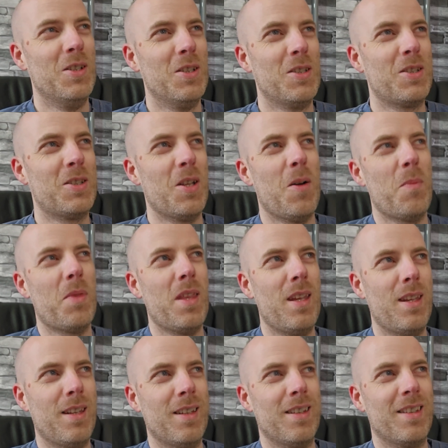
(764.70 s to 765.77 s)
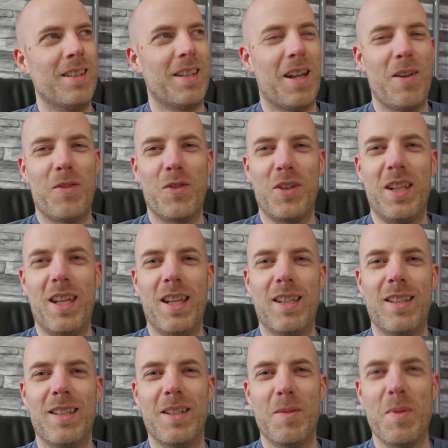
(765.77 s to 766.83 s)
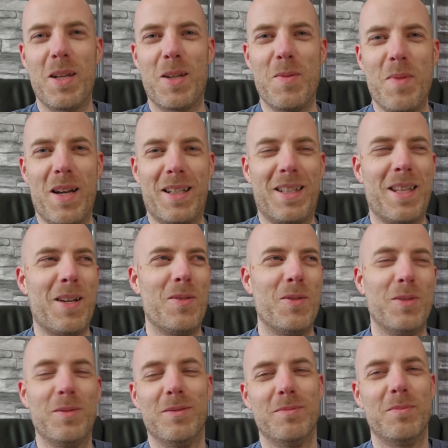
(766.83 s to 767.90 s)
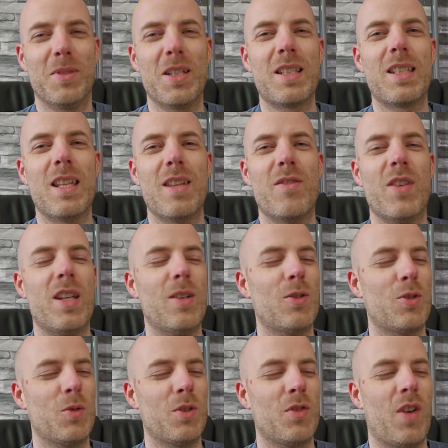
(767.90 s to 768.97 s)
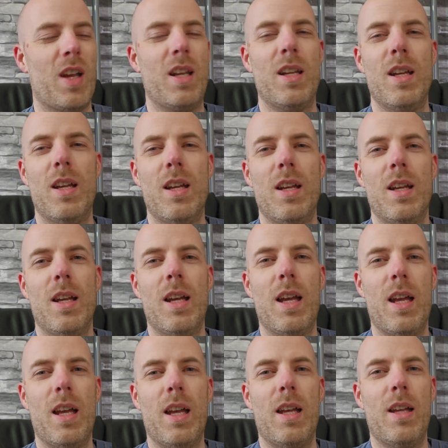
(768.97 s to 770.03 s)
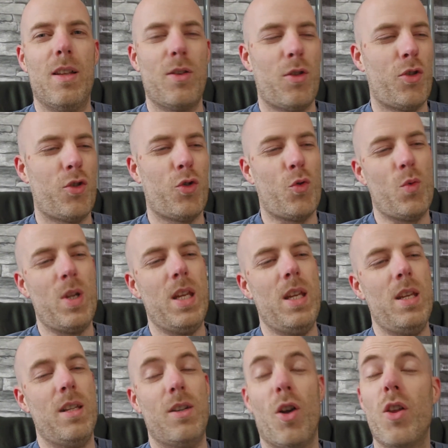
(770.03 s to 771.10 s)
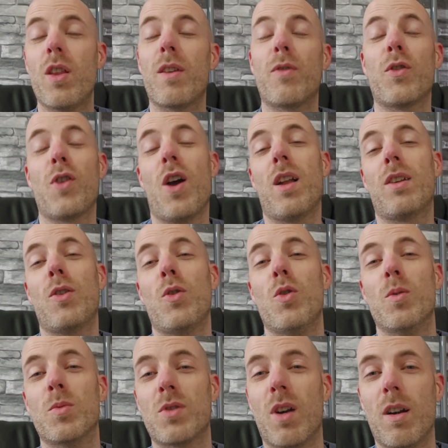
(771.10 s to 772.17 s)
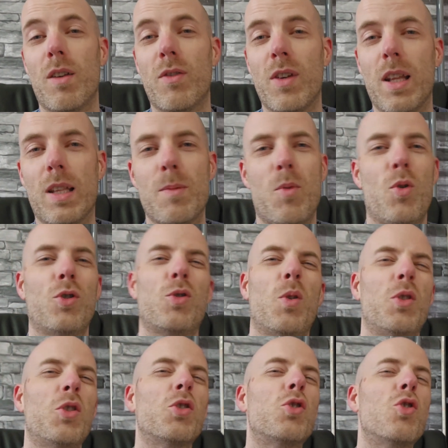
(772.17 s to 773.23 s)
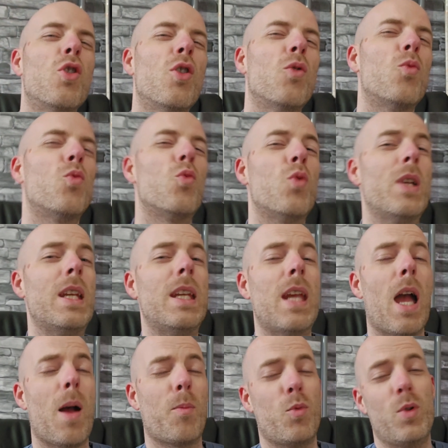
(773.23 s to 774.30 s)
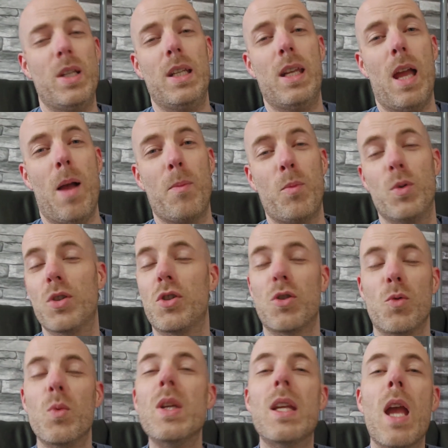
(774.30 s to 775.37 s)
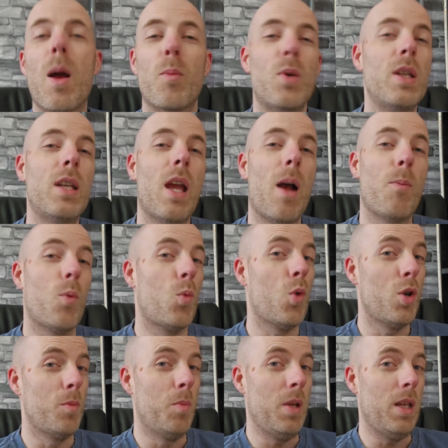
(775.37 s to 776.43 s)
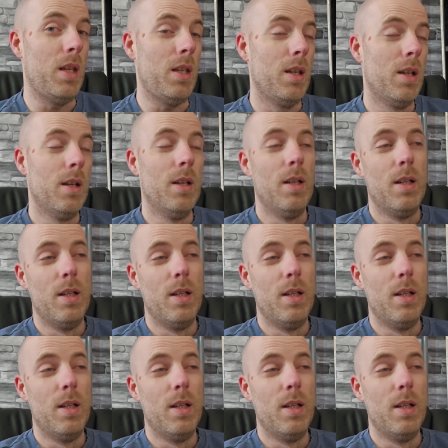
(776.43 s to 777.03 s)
something that I forget. I might come back to that one, but it's in the video, so it's fine. Three, now that I forgot two, I'm starting to forget them all. So I'll just do a recap, which the recap would be,